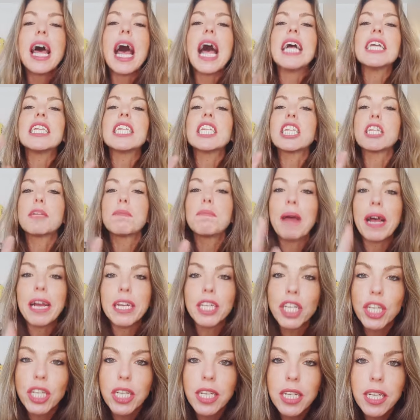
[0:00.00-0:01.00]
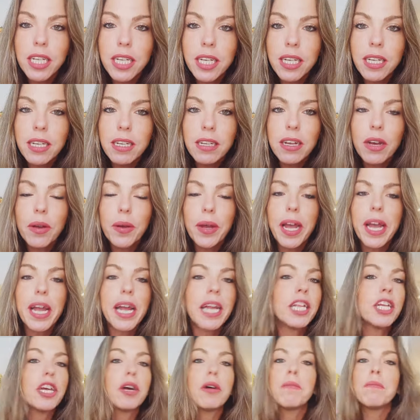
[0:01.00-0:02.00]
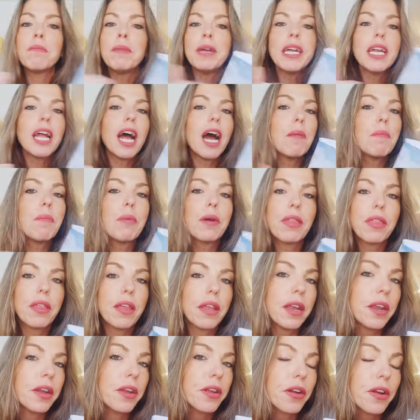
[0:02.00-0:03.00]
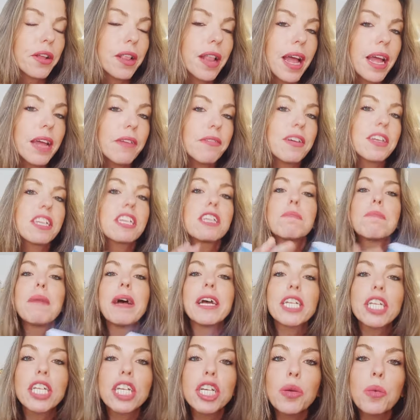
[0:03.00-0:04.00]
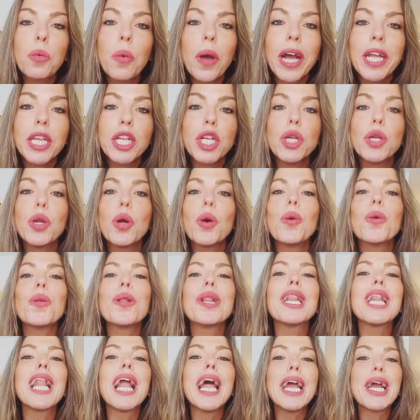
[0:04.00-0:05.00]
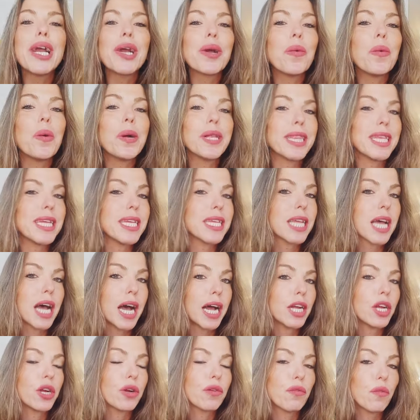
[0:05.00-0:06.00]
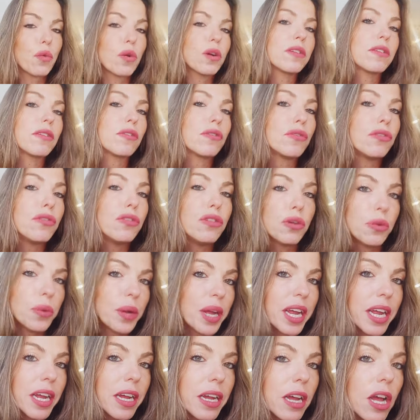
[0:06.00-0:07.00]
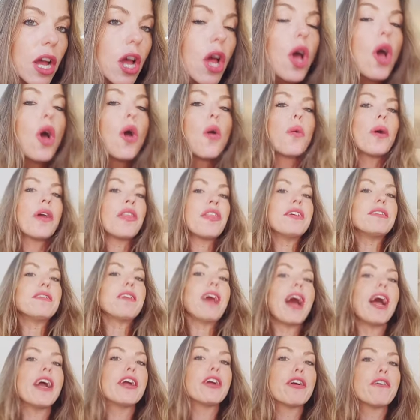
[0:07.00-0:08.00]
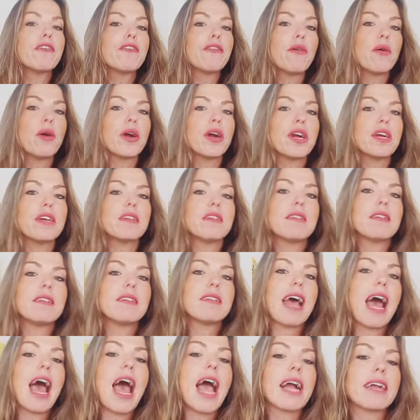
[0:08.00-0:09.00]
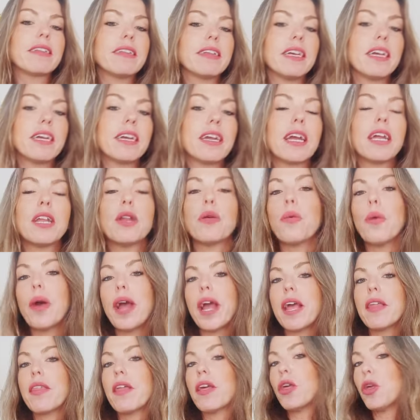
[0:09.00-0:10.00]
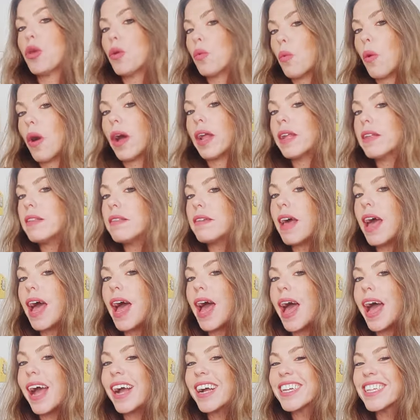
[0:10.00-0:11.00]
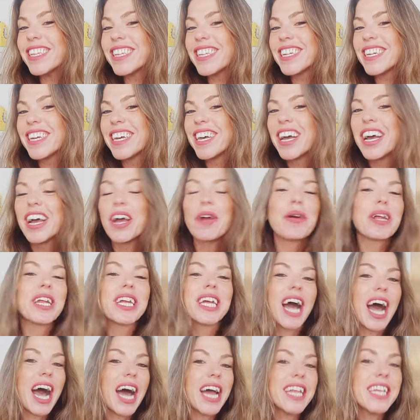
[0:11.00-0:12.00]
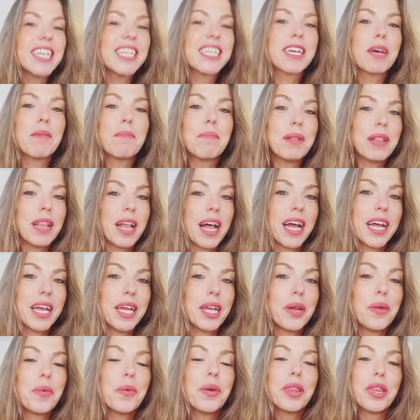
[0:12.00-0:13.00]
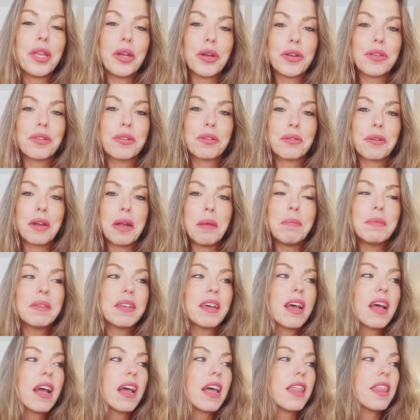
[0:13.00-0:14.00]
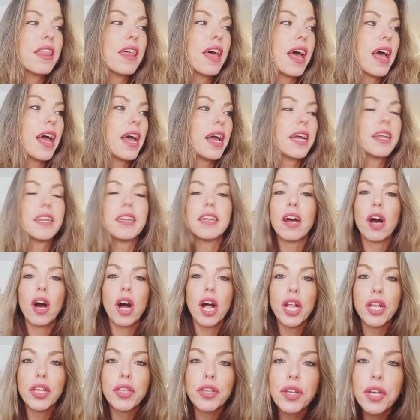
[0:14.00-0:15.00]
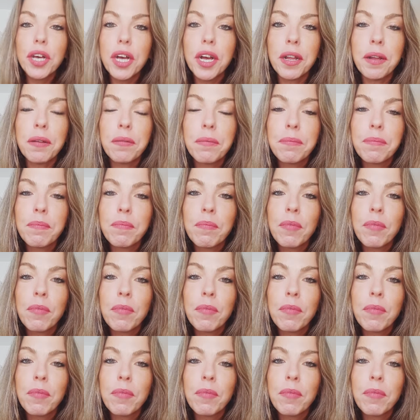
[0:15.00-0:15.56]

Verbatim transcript: especially, okay, and you'll meet up with it in your life, especially when you don't like what this higher force is doing. When this higher force is acting in a way that you want it to act, when God is complying with your script, then all's good.